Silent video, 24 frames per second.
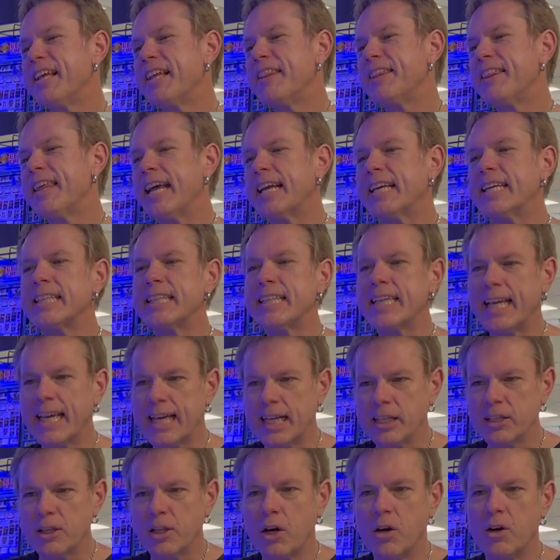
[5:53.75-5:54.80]
They can
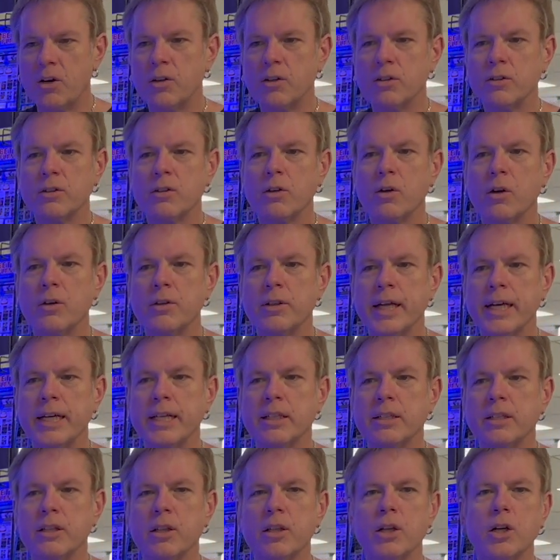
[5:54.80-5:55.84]
get along. They
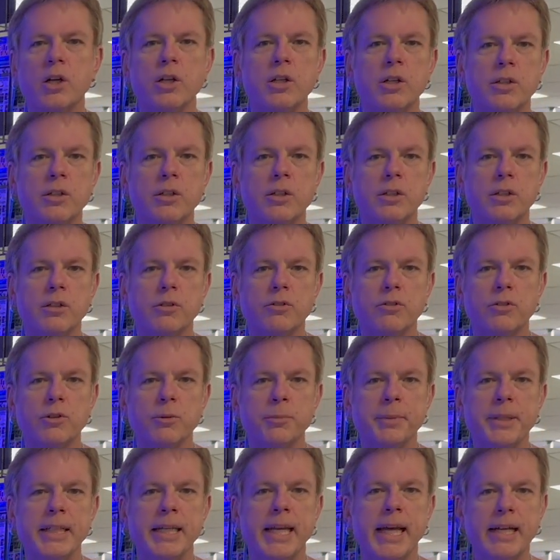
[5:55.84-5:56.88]
can learn to
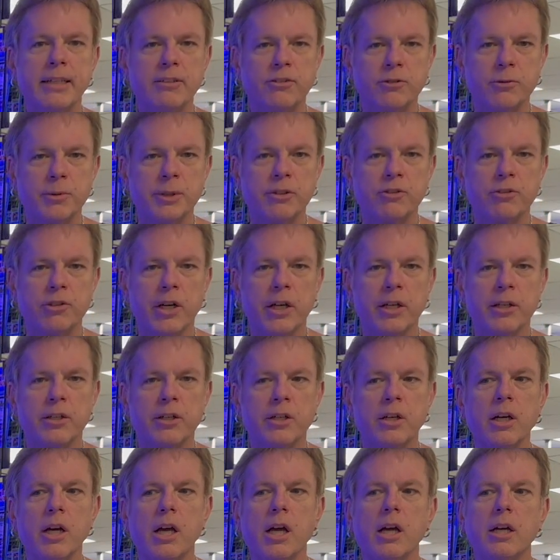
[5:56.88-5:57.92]
be next to each
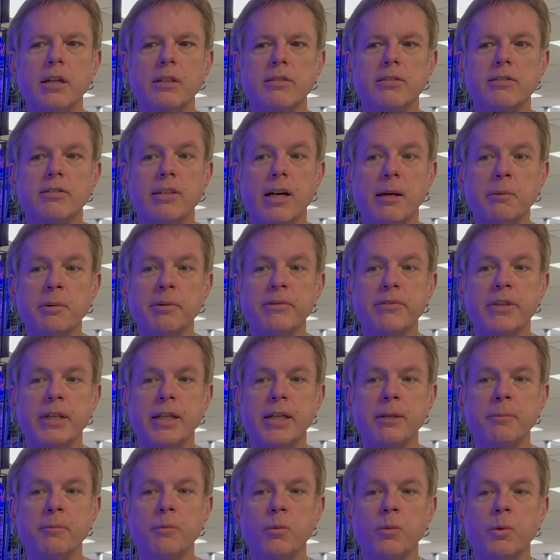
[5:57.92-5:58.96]
other. Some of
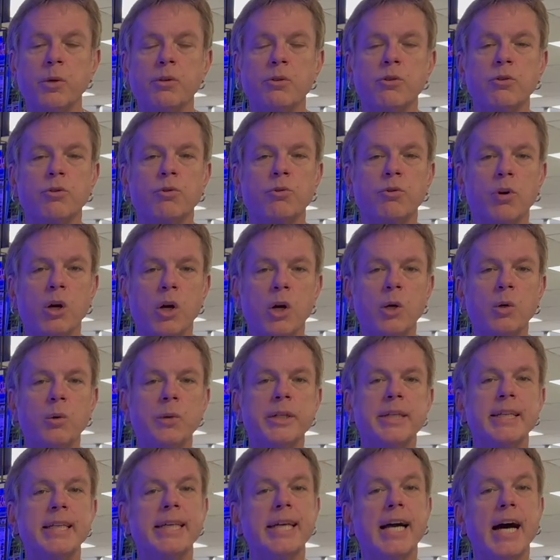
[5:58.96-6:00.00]
them will
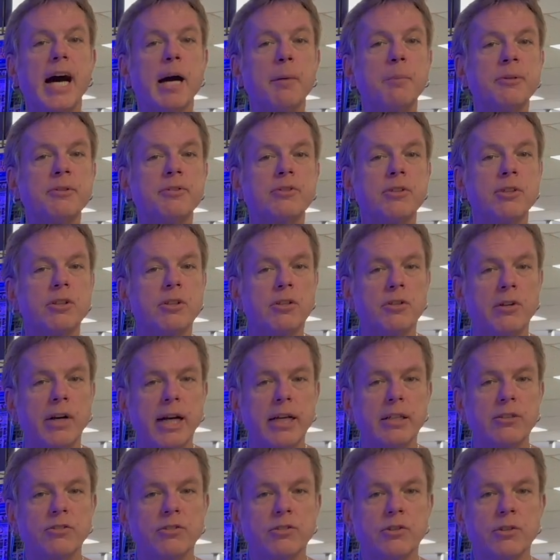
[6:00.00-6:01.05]
grow in the opposite
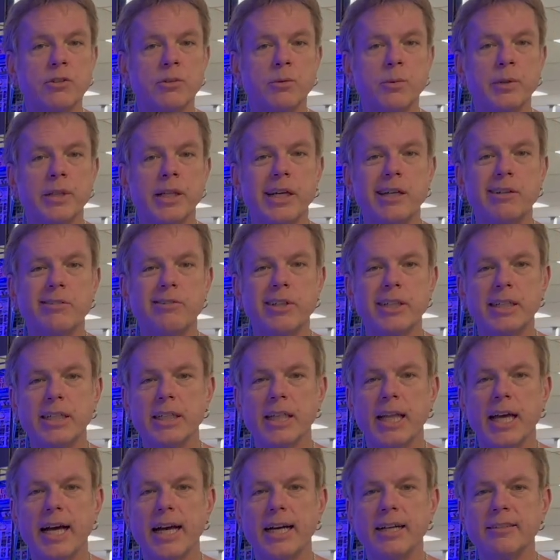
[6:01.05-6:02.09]
direction when they
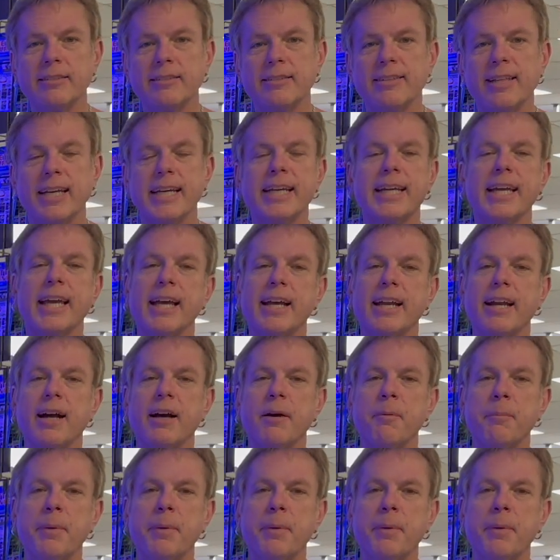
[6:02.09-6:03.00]
realize they cannot